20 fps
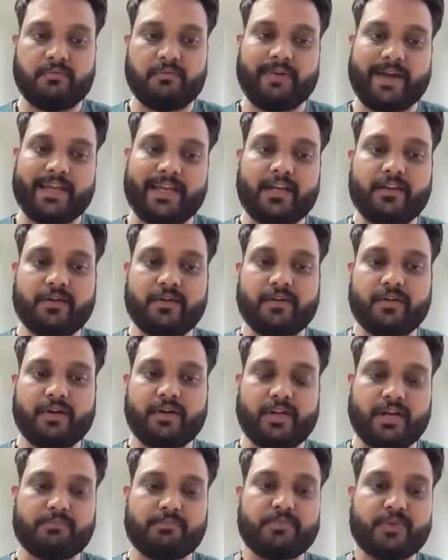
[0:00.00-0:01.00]
while your
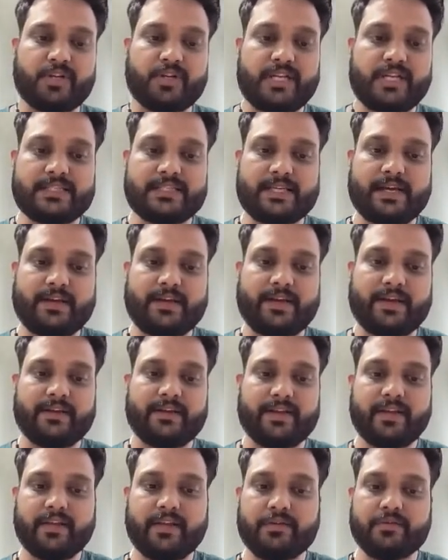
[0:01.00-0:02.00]
components are
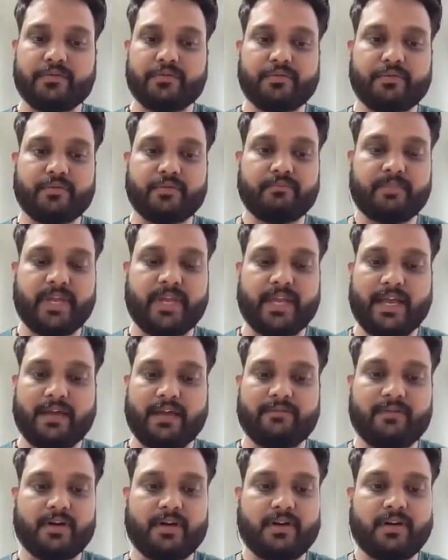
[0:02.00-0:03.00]
rendering, you may
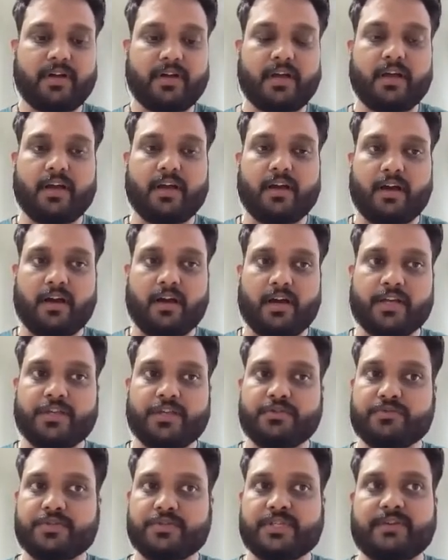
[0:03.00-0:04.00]
have a
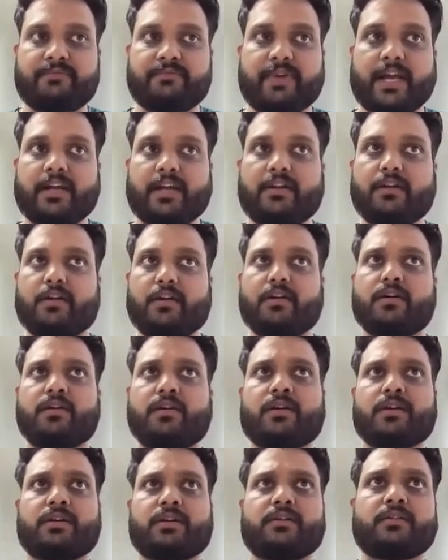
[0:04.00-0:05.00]
use effect
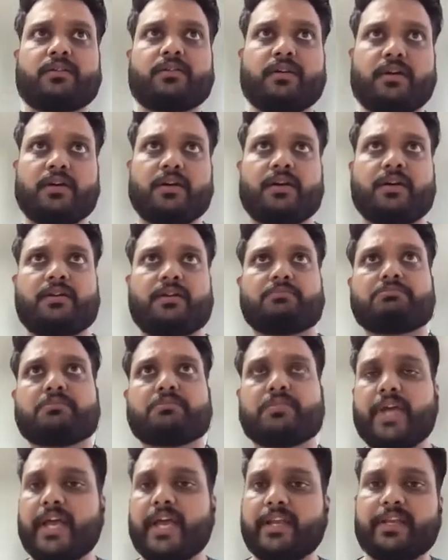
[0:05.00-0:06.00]
or
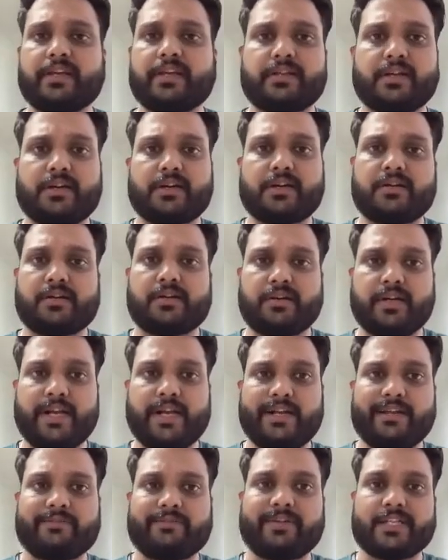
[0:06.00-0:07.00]
any other
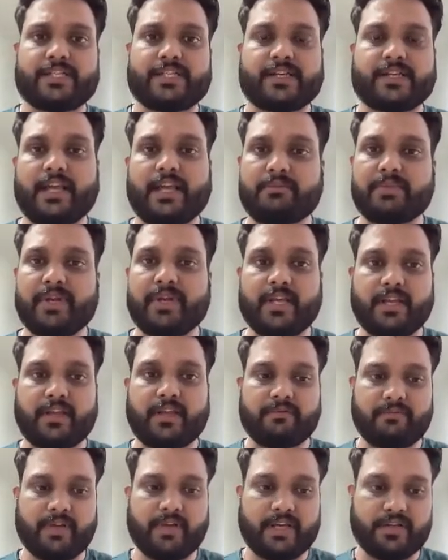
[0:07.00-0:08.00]
data fetching
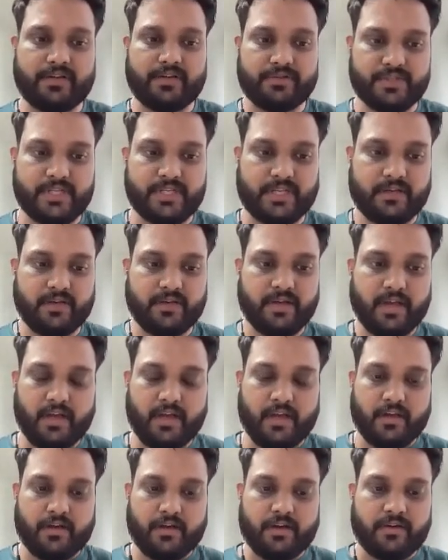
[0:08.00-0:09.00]
library. If you are using,
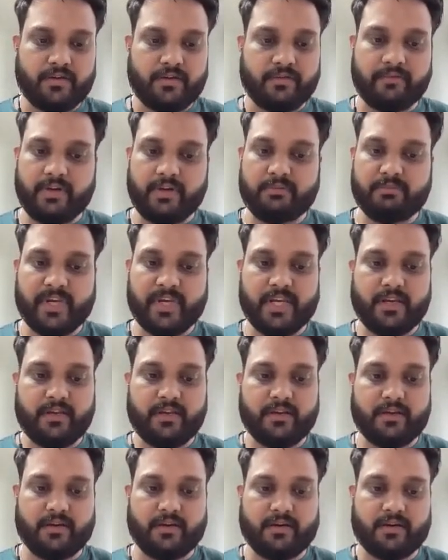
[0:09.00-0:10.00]
you will
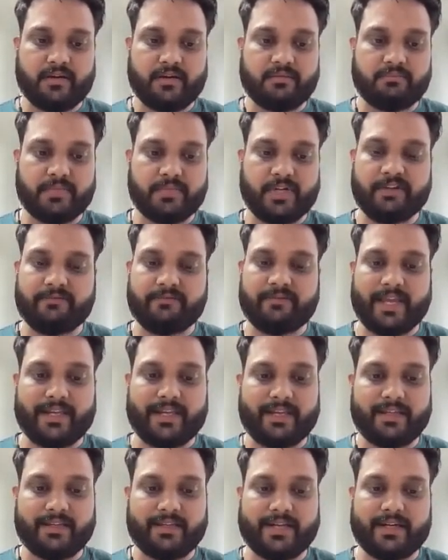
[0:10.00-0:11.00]
be
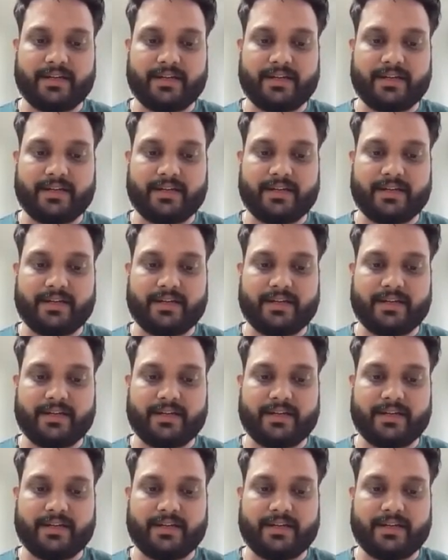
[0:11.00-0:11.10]
defining